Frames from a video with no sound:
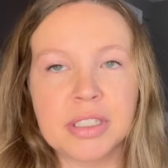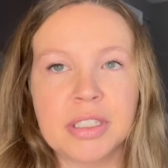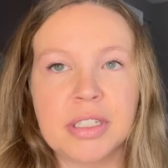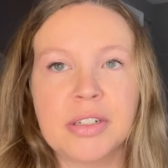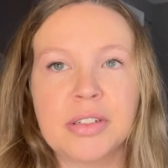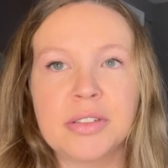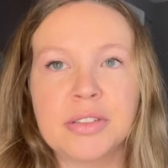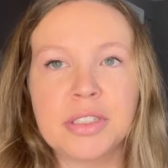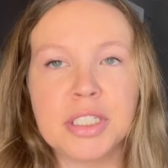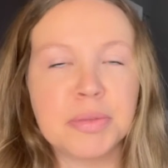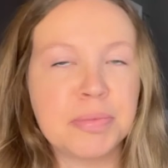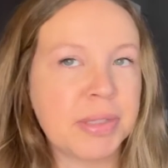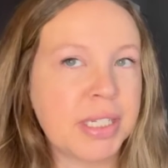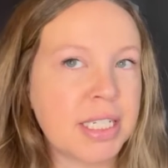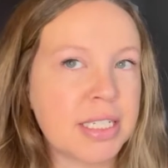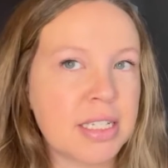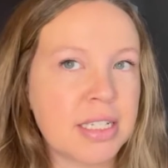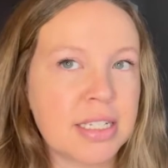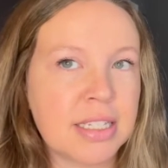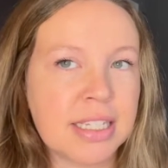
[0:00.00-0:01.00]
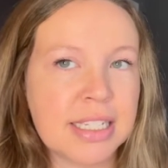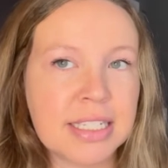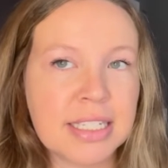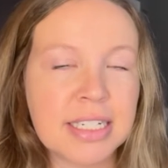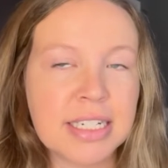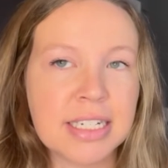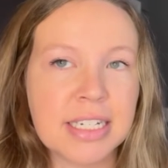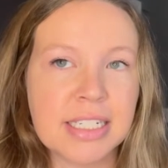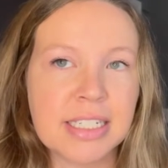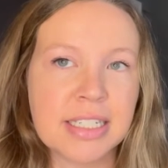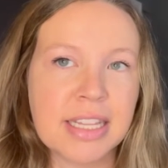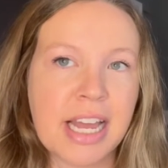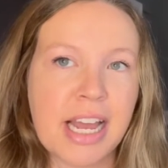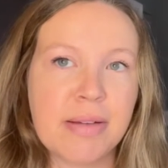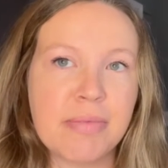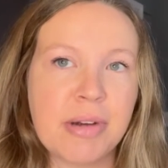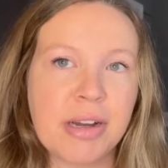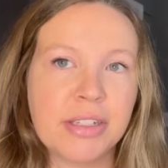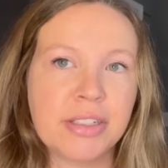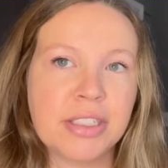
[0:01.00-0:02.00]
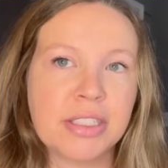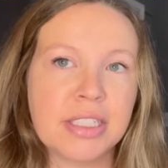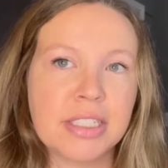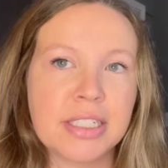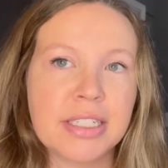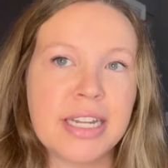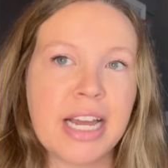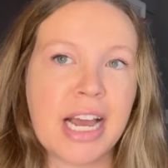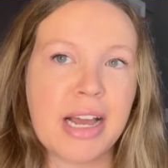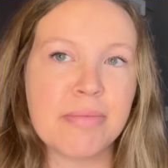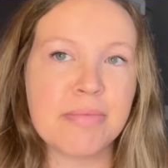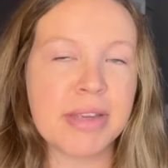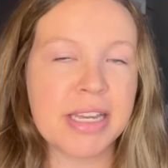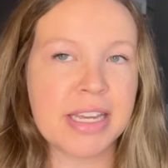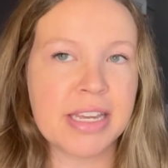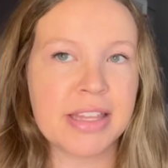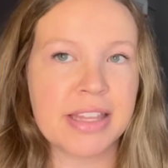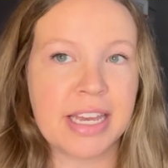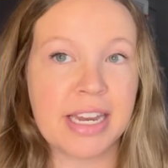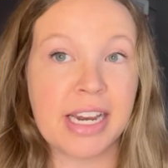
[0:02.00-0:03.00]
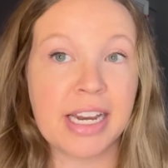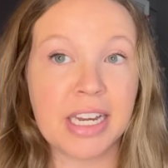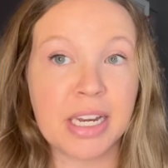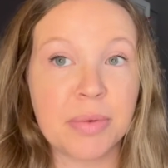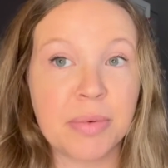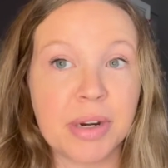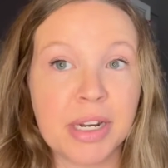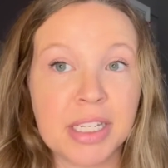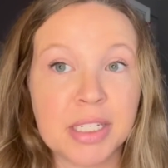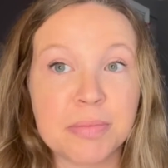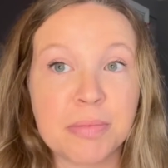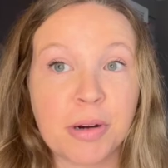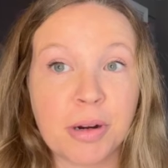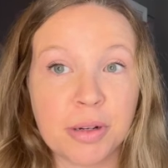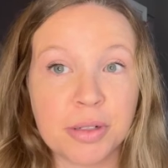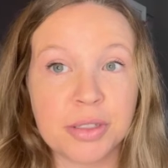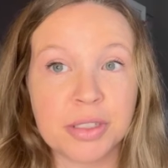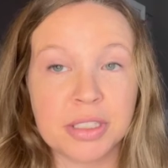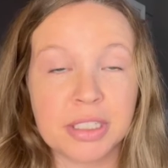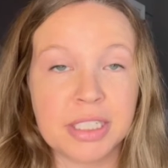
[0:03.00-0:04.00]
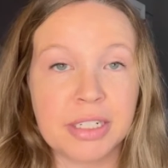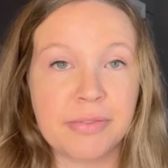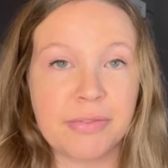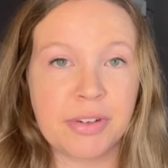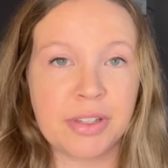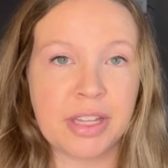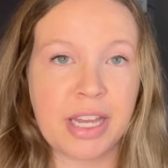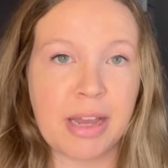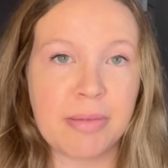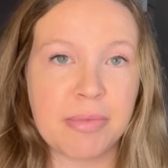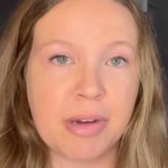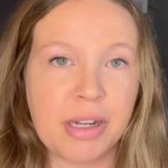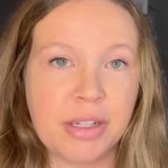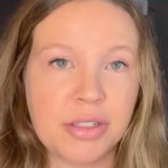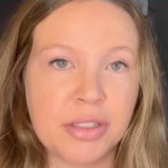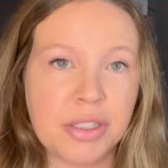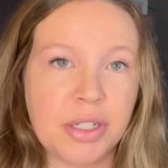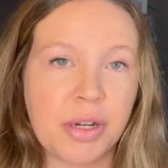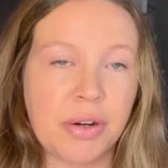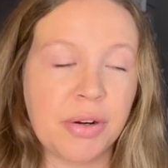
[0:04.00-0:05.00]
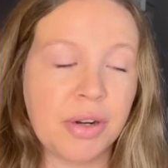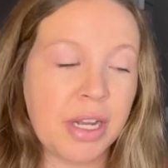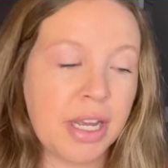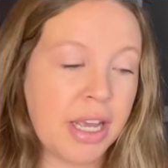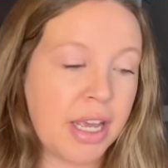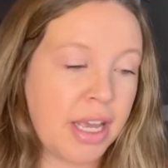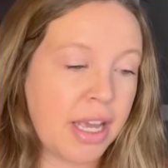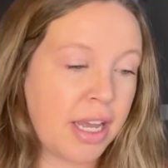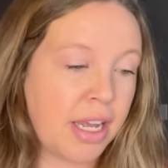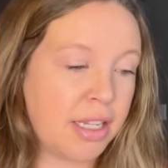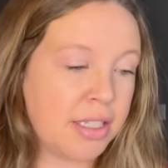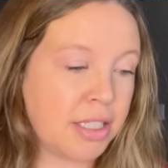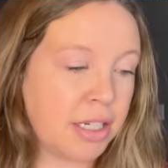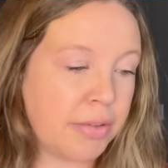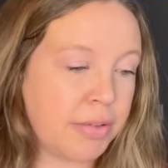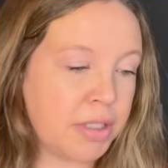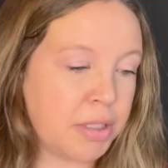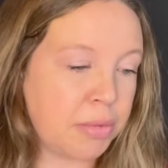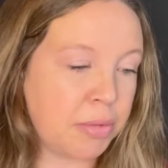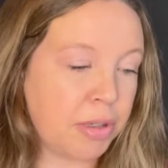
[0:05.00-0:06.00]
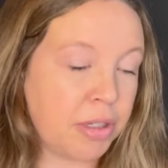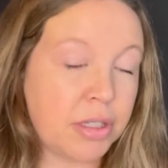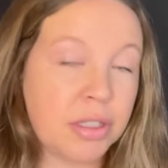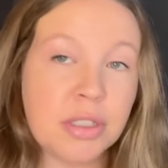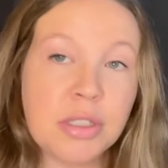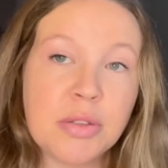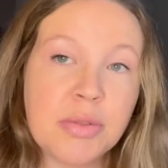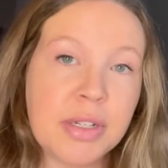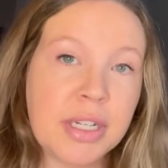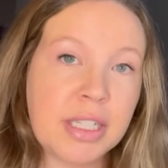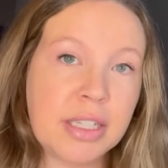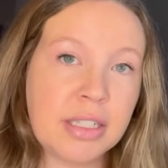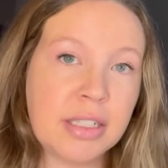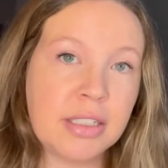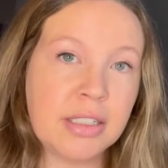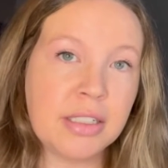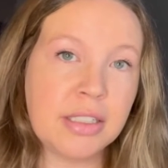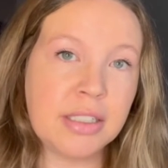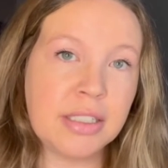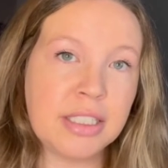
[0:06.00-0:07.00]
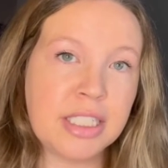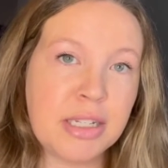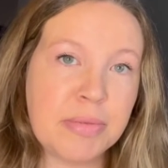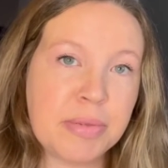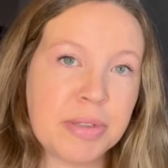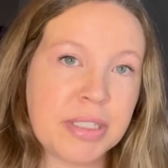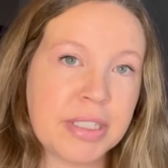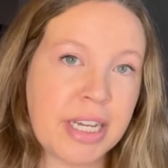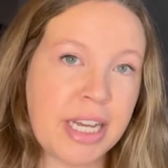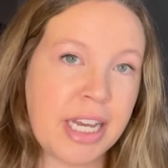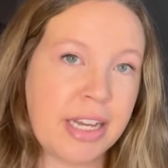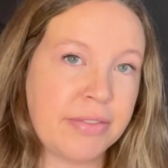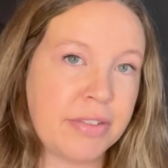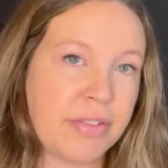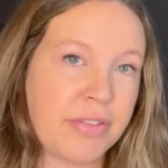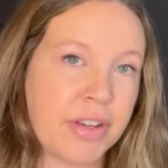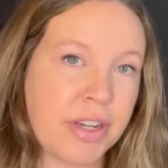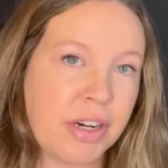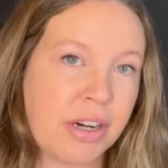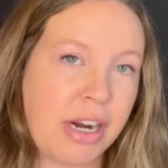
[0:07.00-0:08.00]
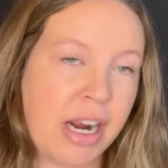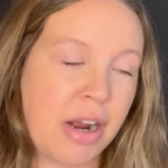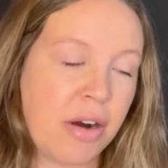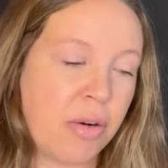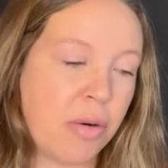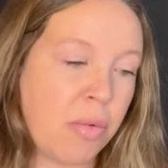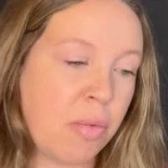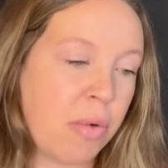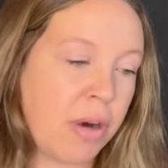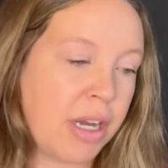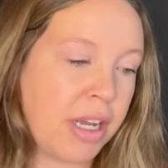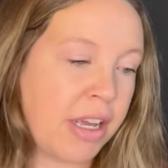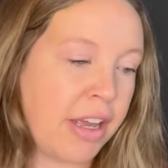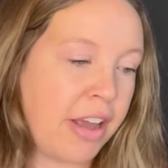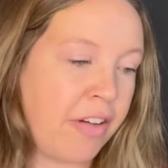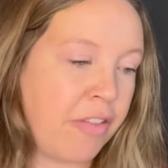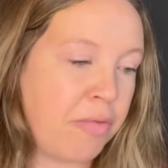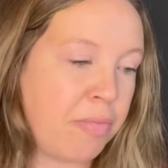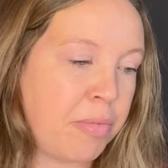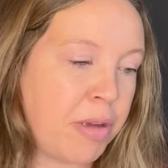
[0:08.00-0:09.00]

You know, just because it's listed as that much, it does not mean that anyone has purchased it for that much. So it's always worth doing a little deeper dive to figure out what have